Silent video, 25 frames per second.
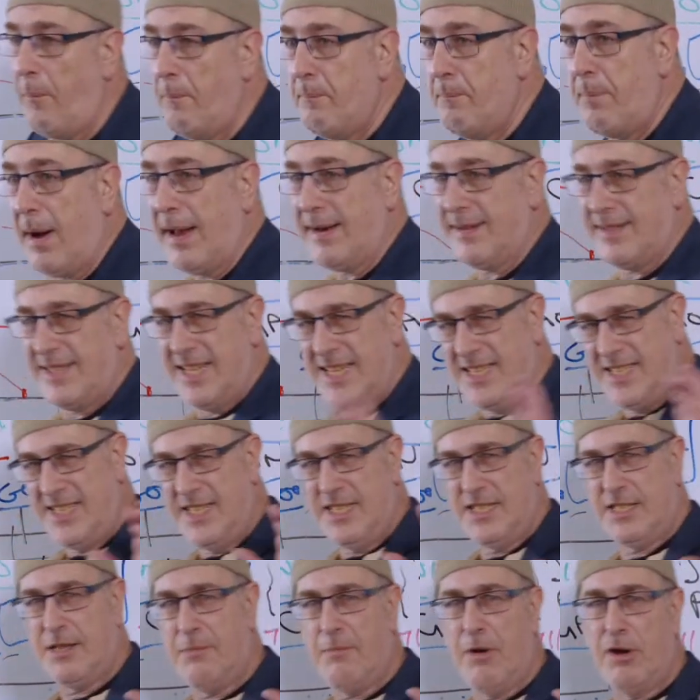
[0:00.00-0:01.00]
But this
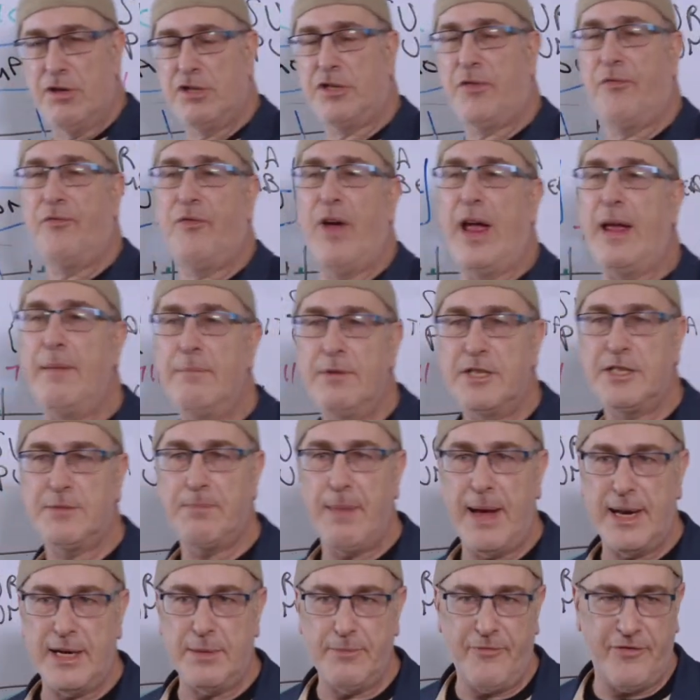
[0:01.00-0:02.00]
is the most famous
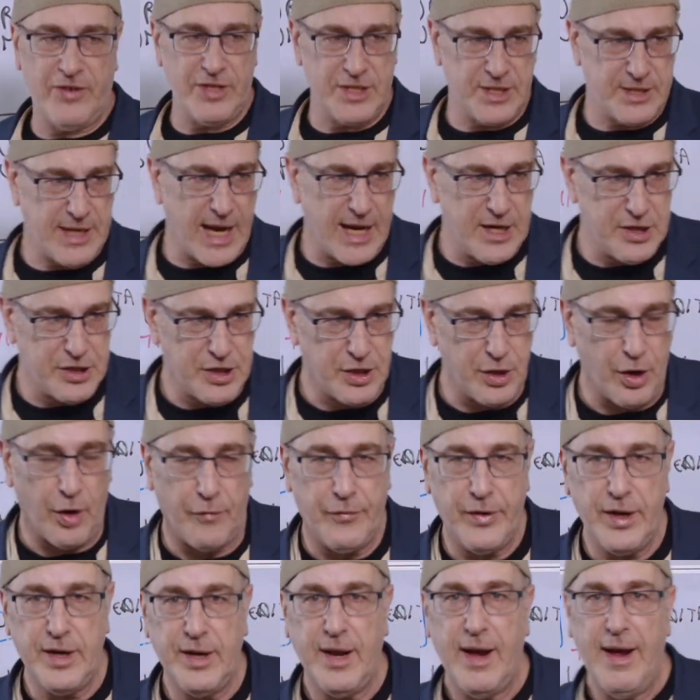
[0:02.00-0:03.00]
manifestation of
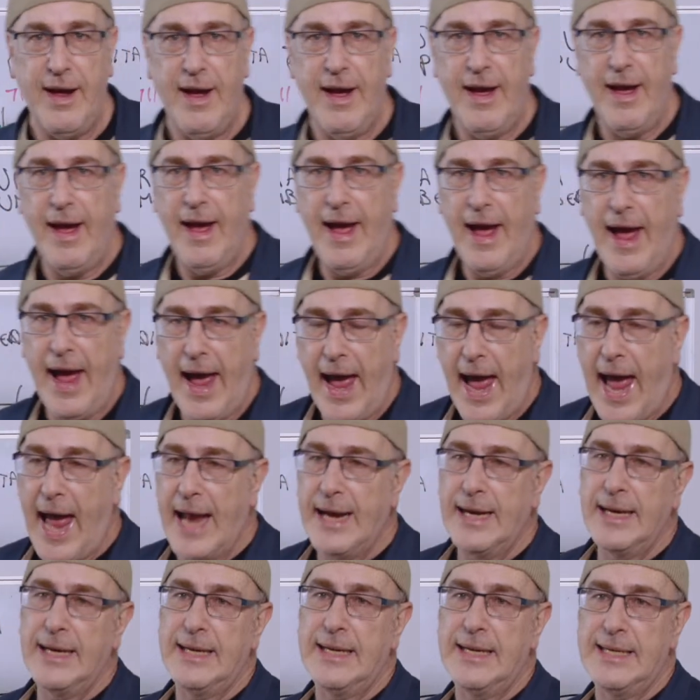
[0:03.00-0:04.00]
it,
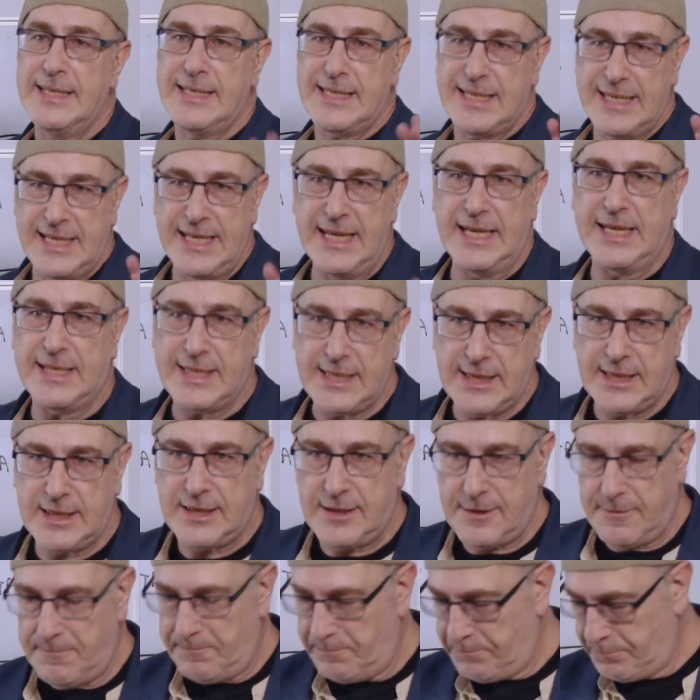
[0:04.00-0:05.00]
and it is
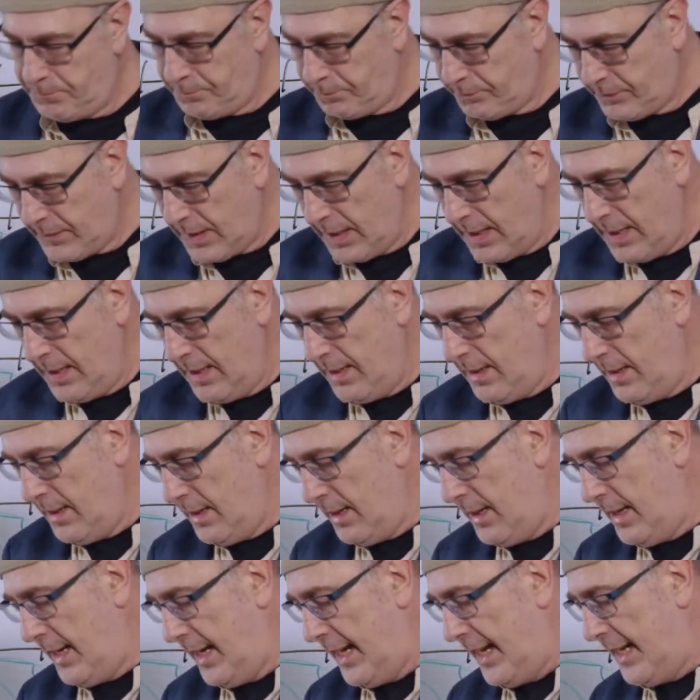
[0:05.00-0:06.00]
this.
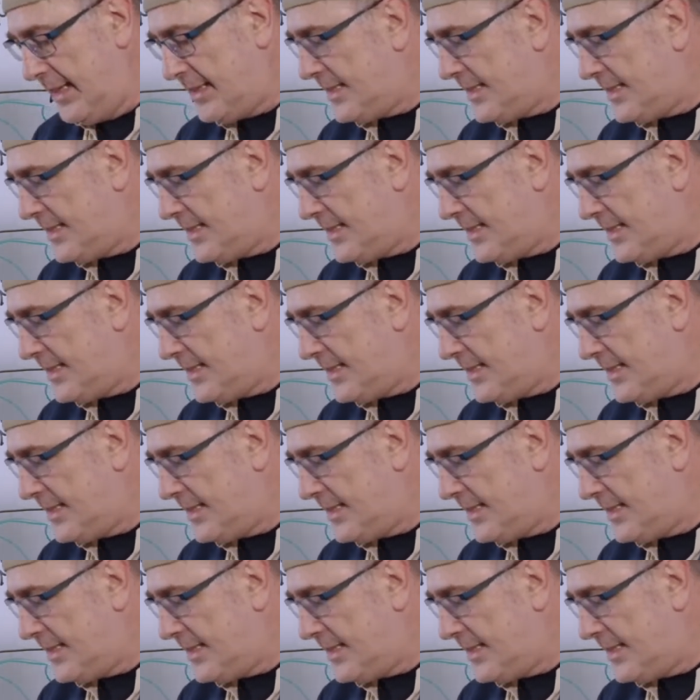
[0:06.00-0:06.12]
It